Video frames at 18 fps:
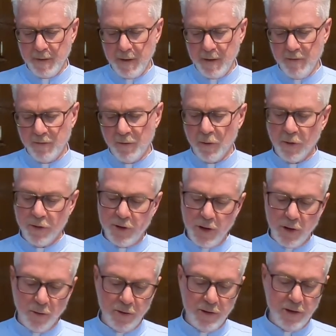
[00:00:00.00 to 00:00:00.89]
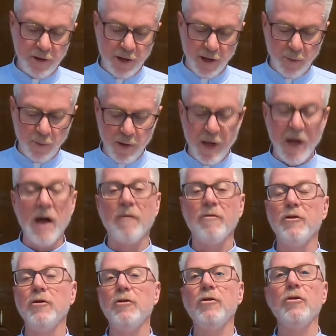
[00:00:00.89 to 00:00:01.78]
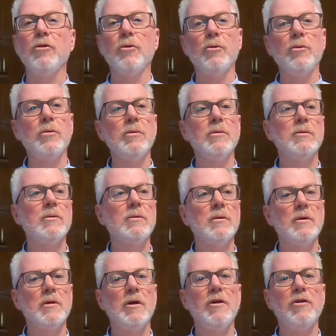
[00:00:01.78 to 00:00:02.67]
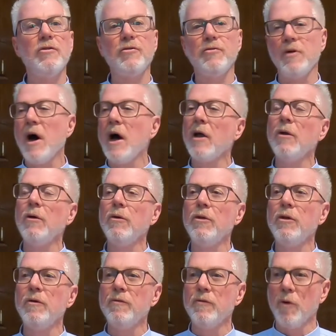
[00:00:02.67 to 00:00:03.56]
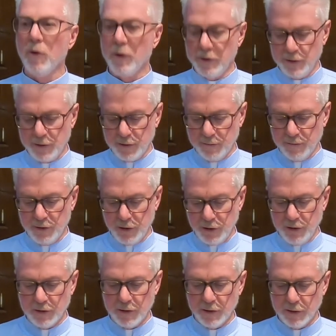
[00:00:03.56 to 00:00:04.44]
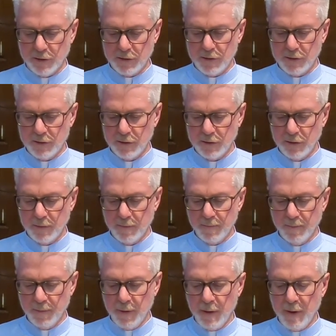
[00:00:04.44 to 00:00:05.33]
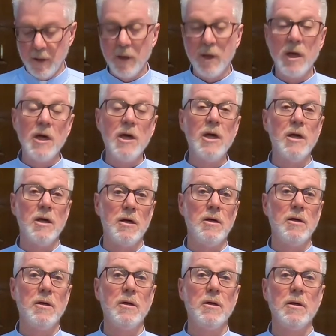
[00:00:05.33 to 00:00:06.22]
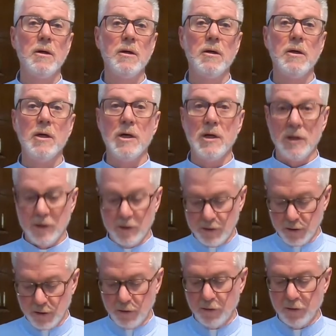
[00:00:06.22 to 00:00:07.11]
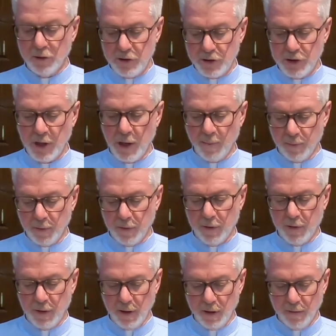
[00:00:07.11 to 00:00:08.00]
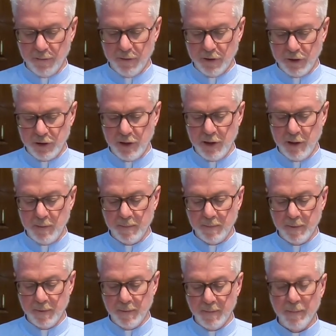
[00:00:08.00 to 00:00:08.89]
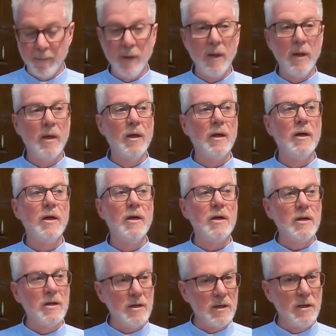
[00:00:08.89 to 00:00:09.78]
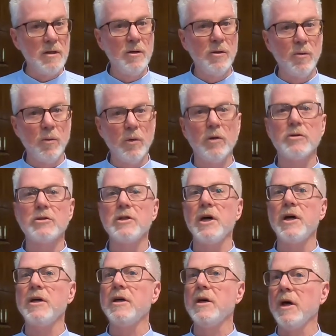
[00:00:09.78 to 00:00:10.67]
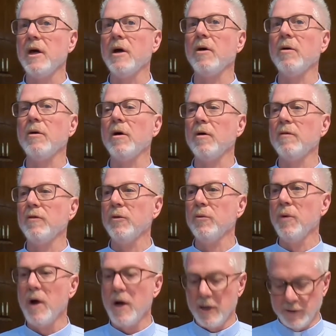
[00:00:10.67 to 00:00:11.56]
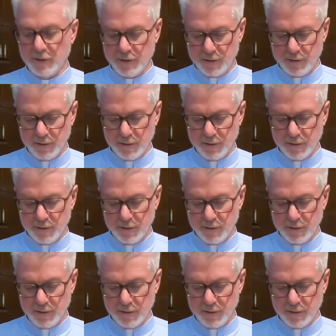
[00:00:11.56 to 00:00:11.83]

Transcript: For the only thing we have to do is follow the voice of Jesus. He is the good shepherd of the sheep. He will take care of the rest.